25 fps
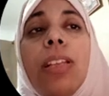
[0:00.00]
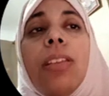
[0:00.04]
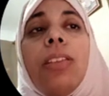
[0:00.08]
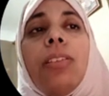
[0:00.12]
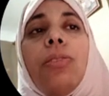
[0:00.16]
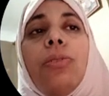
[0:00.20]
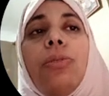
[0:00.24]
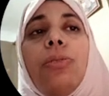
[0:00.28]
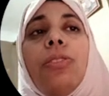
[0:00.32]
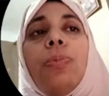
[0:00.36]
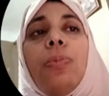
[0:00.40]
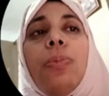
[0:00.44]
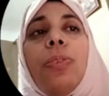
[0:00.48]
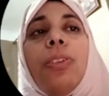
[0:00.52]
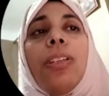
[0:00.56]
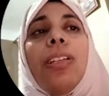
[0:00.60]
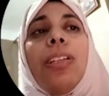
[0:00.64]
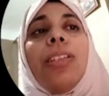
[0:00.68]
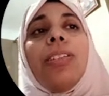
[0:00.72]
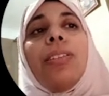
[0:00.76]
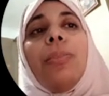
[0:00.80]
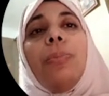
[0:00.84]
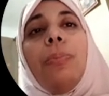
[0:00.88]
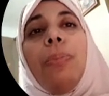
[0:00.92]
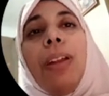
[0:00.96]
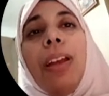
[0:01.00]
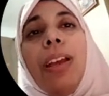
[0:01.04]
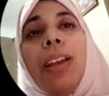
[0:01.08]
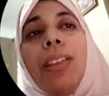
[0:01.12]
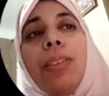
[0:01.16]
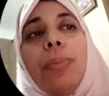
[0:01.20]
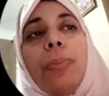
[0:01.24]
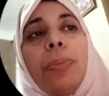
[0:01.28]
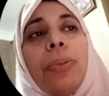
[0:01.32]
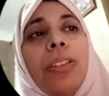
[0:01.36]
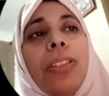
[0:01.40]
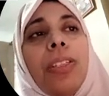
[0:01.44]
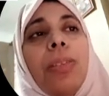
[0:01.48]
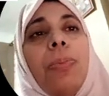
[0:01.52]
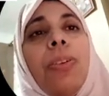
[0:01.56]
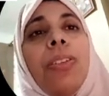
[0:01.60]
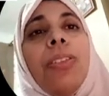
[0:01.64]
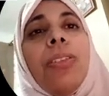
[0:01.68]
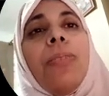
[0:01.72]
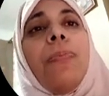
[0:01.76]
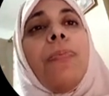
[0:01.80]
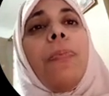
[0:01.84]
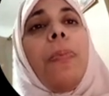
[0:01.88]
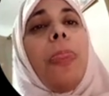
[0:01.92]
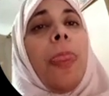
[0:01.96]
the course book is applying the
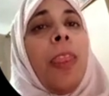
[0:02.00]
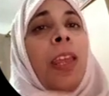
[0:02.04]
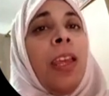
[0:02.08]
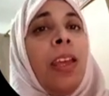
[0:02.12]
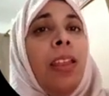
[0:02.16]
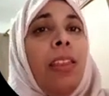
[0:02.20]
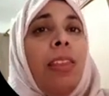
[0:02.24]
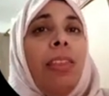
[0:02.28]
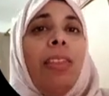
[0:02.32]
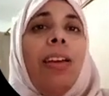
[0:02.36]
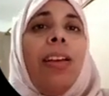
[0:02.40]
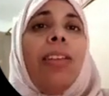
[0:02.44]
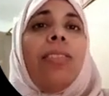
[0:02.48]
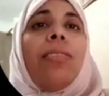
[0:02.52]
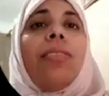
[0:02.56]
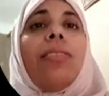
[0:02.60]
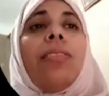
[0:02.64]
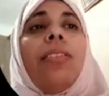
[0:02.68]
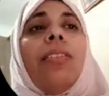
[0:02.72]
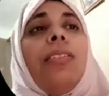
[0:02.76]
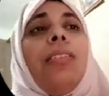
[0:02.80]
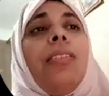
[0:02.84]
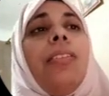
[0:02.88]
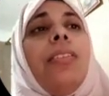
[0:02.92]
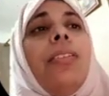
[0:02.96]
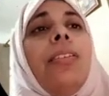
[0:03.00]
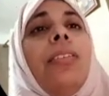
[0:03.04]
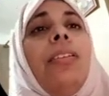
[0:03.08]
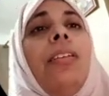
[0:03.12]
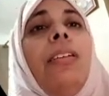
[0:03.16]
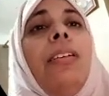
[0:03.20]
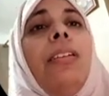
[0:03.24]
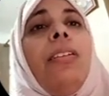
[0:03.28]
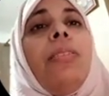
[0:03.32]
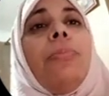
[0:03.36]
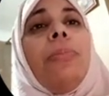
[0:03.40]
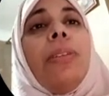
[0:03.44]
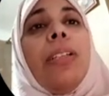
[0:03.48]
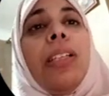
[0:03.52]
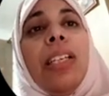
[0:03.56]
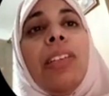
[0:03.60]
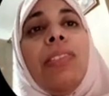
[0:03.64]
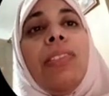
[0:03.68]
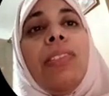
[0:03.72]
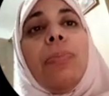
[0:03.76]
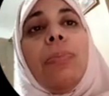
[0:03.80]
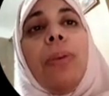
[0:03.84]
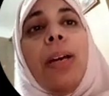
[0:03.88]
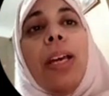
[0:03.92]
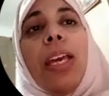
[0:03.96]
principles that are
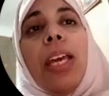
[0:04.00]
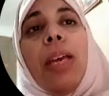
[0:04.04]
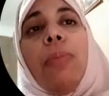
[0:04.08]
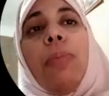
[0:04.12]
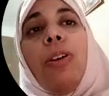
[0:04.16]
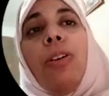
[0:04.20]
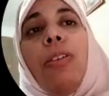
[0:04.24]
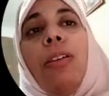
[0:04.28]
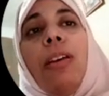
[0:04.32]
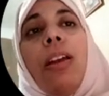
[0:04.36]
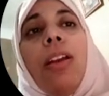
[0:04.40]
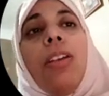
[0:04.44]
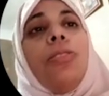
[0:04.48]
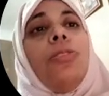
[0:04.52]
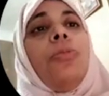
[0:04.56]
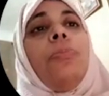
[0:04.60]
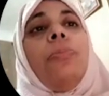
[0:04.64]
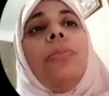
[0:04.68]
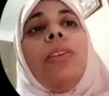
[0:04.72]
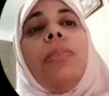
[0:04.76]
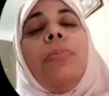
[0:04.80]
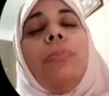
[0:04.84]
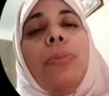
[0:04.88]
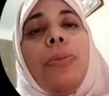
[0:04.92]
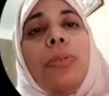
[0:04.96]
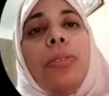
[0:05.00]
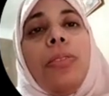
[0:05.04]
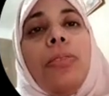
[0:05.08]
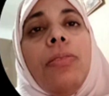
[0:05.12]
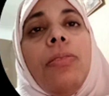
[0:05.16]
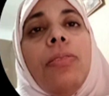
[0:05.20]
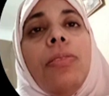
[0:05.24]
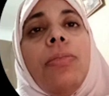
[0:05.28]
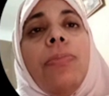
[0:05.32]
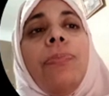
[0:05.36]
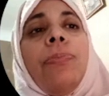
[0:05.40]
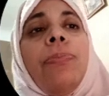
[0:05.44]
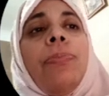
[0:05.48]
believed by him or her to be important.